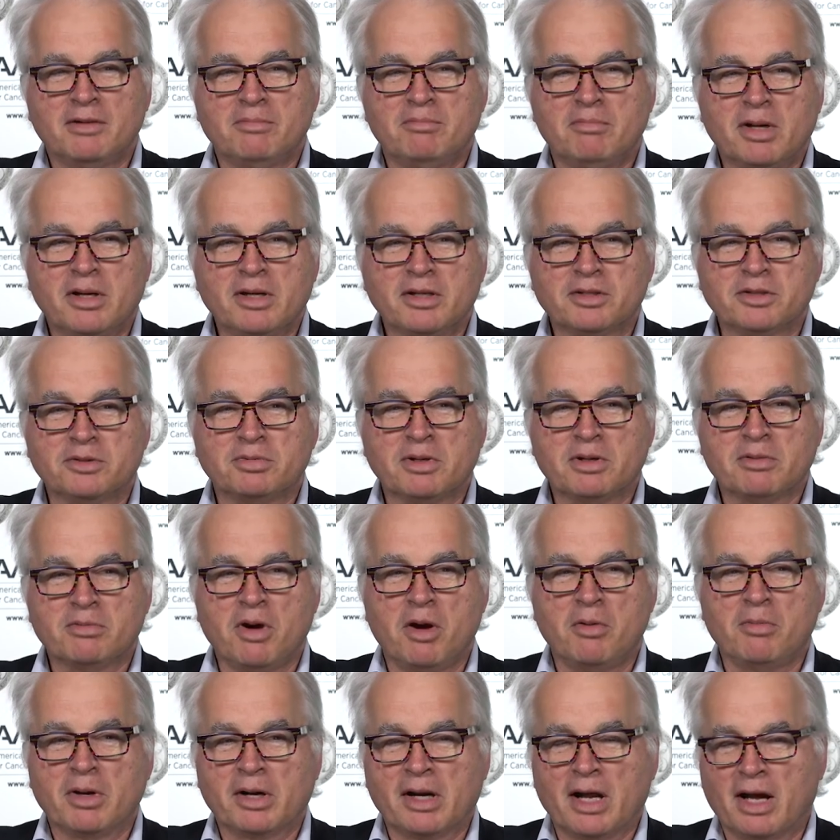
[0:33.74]
bittersweet
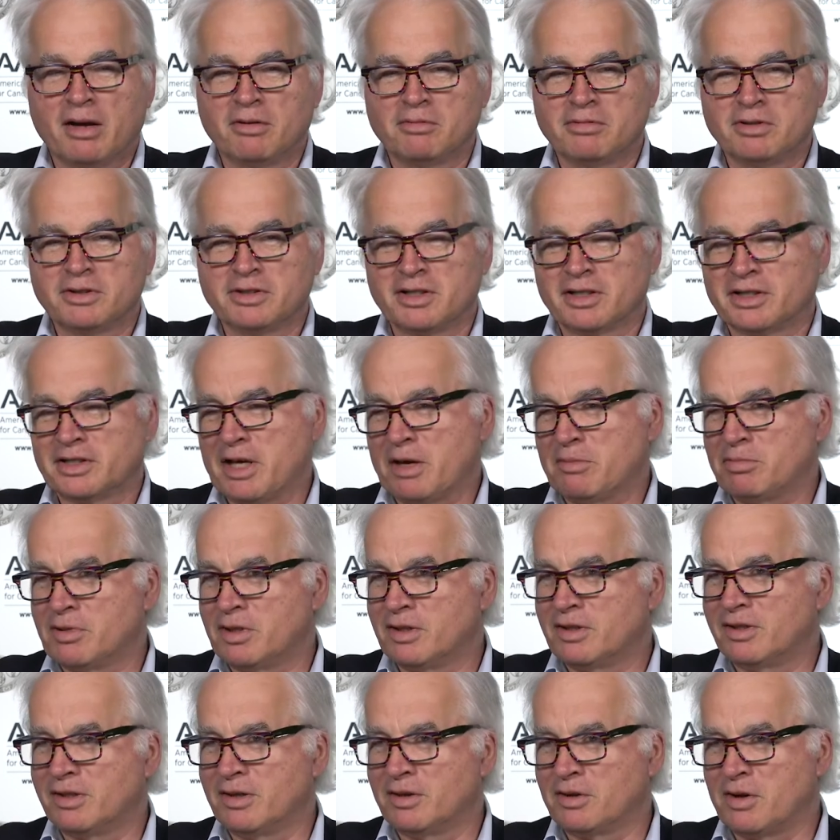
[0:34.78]
moment. I was
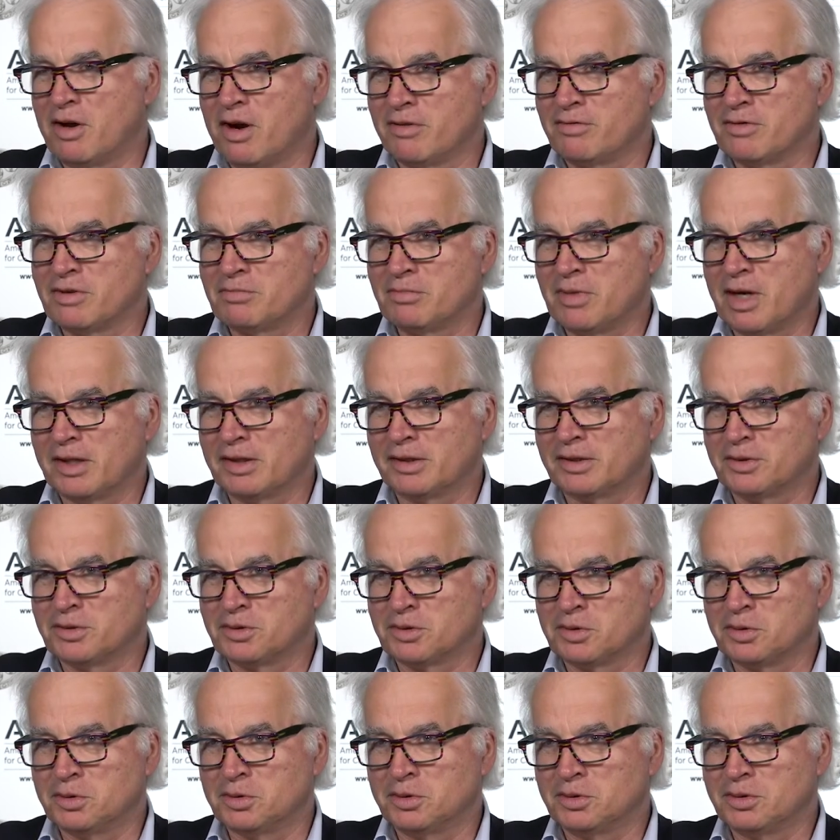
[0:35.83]
accepted to go to Harvard Medical
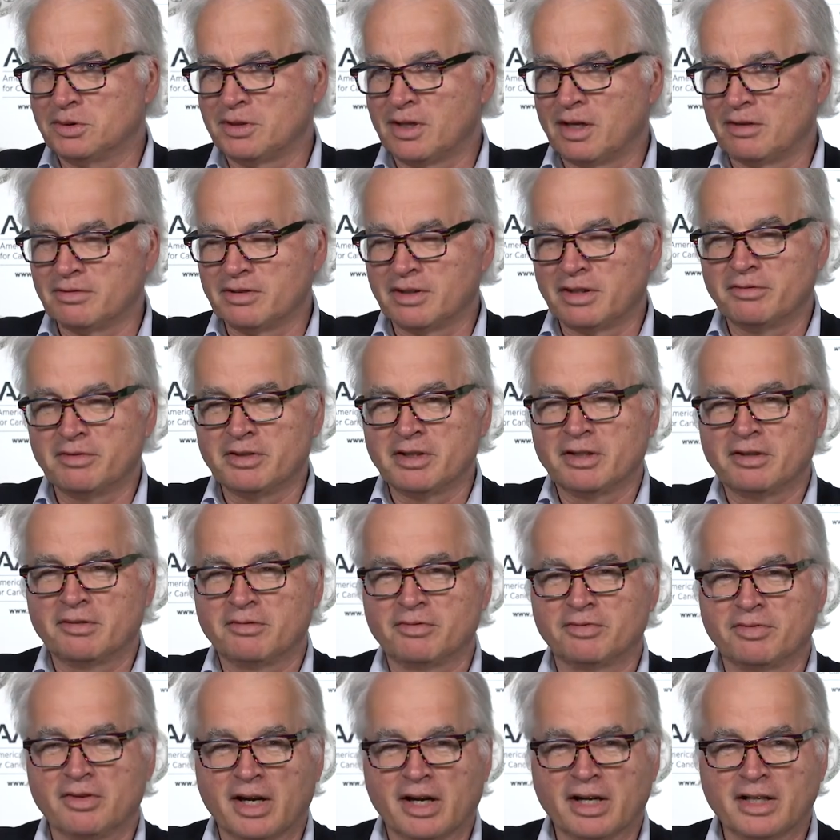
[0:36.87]
School. I was living in
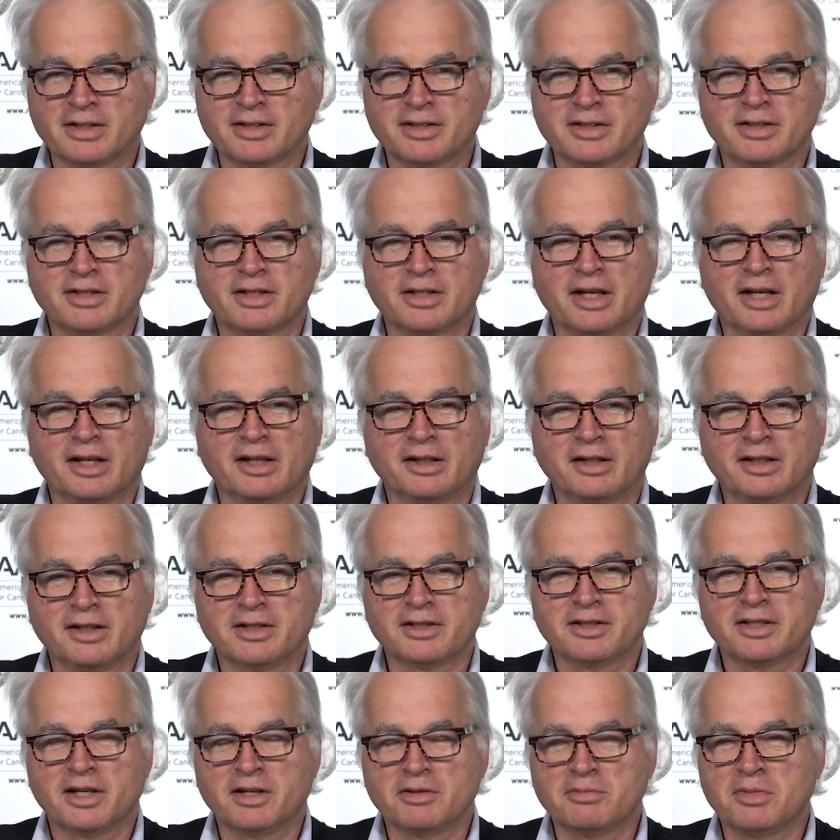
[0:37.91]
France in England
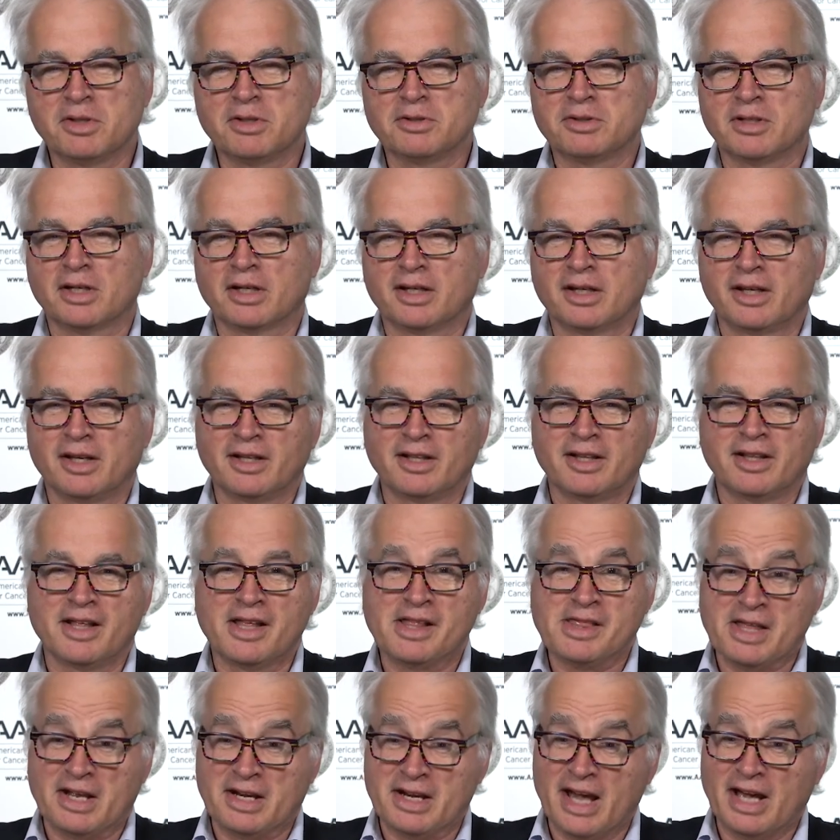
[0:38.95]
studying music. And
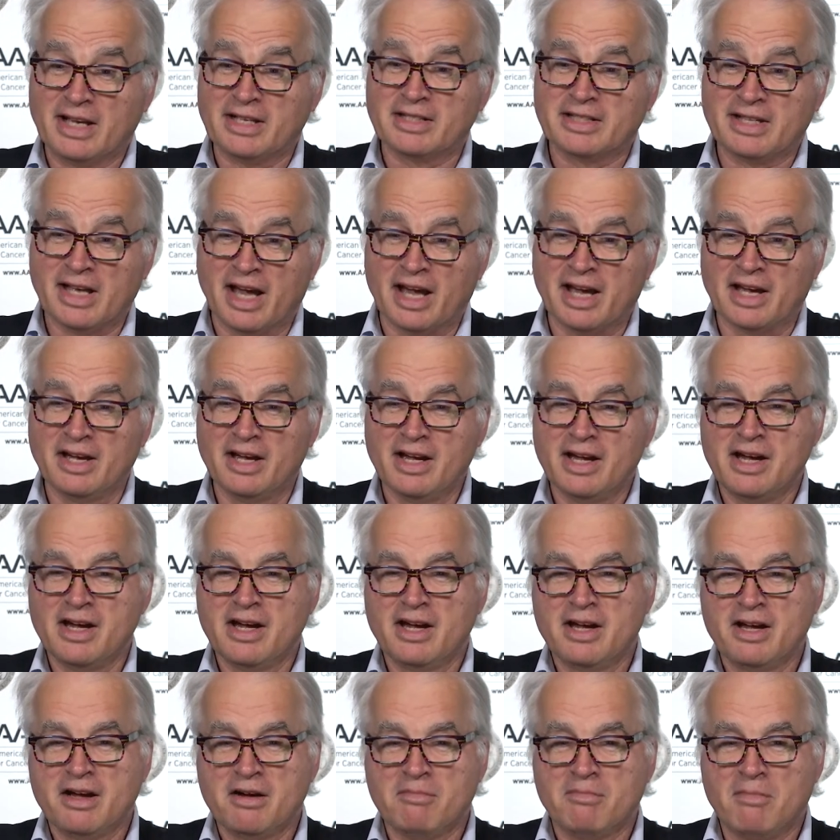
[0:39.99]
then the next day,
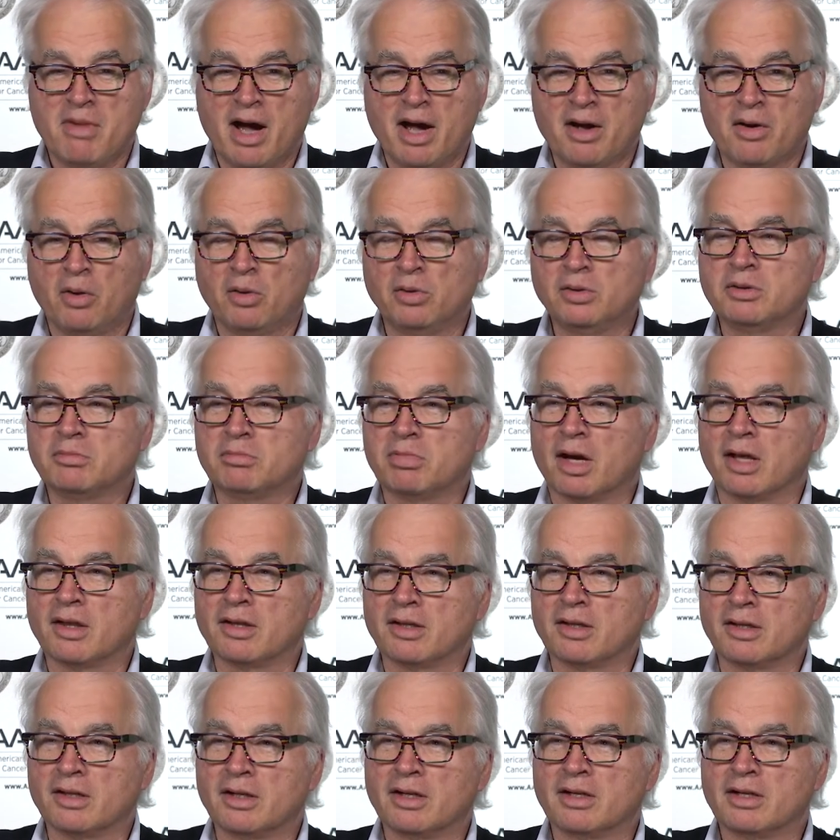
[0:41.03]
my older
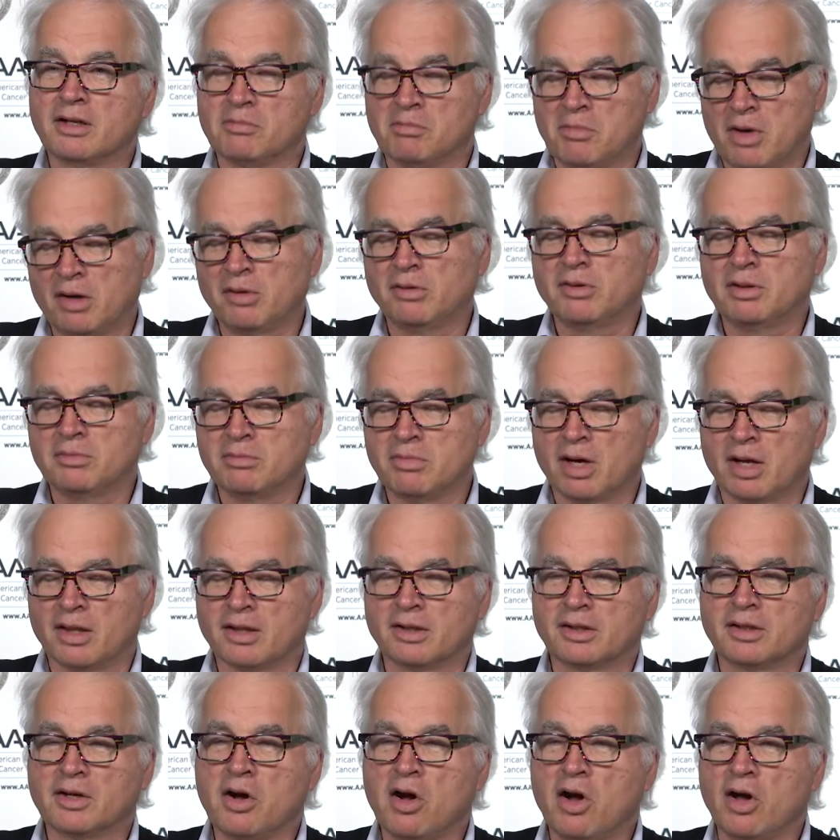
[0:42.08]
brother, my only
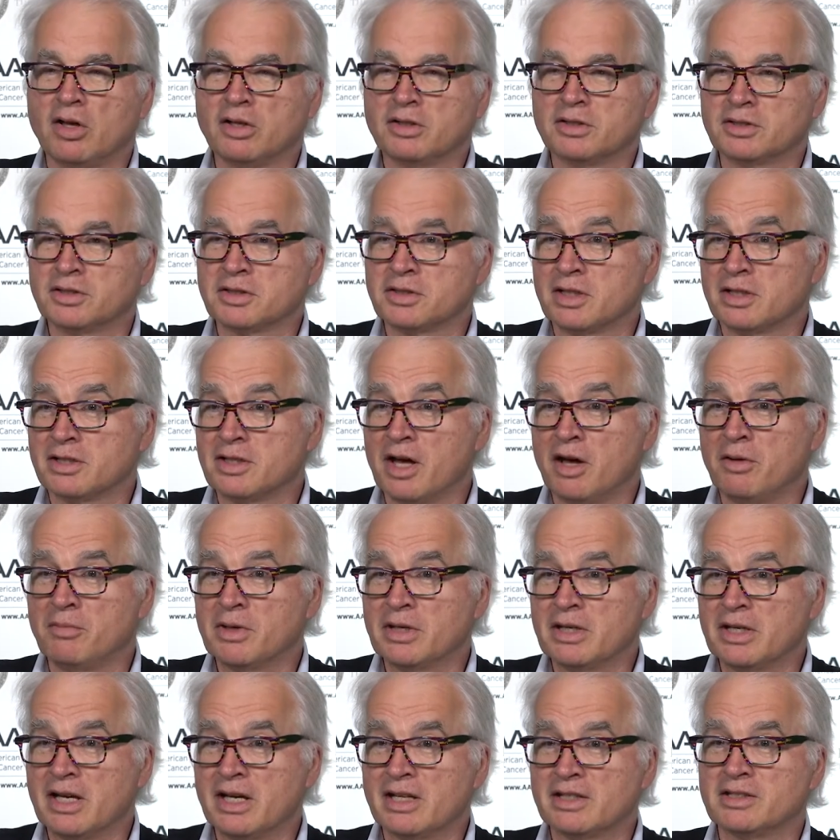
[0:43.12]
brother, calls to tell me
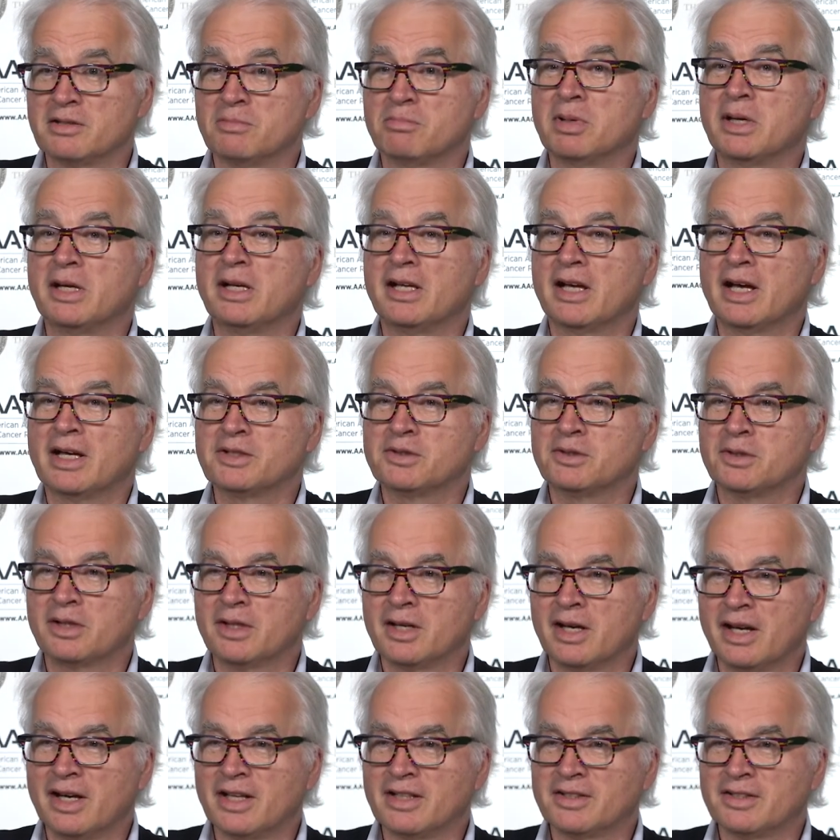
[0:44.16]
he has a pediatric
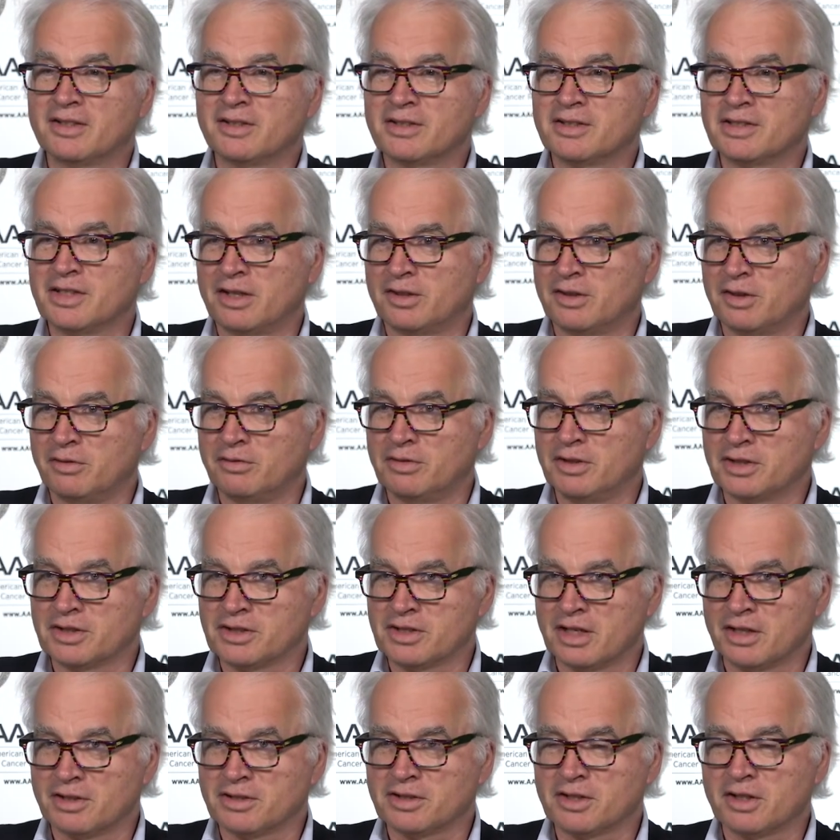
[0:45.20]
cancer, synovial
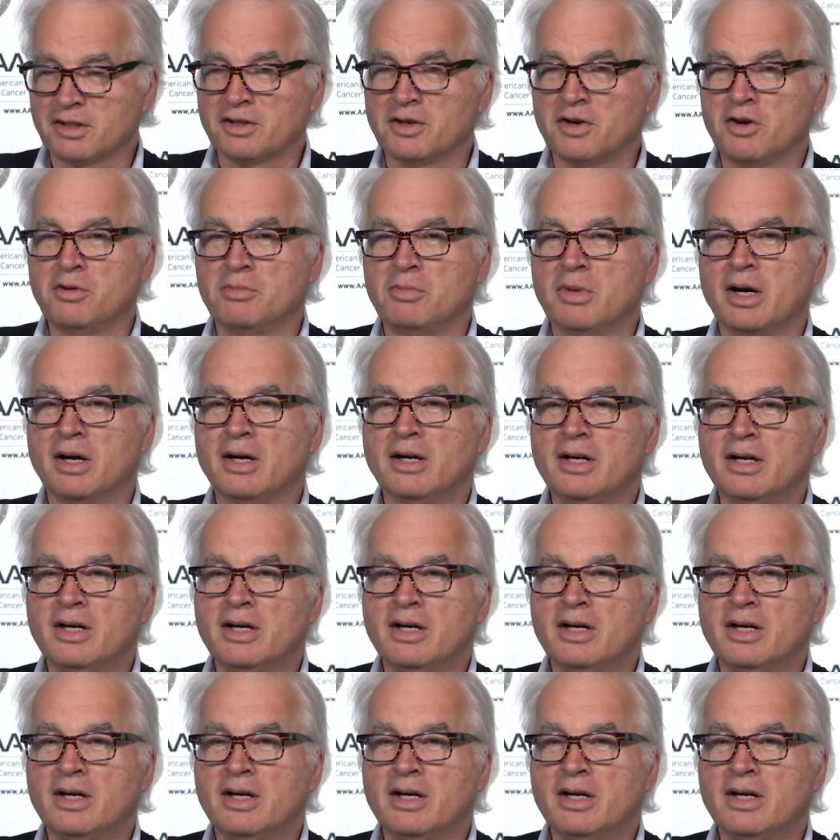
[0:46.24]
cell sarcoma.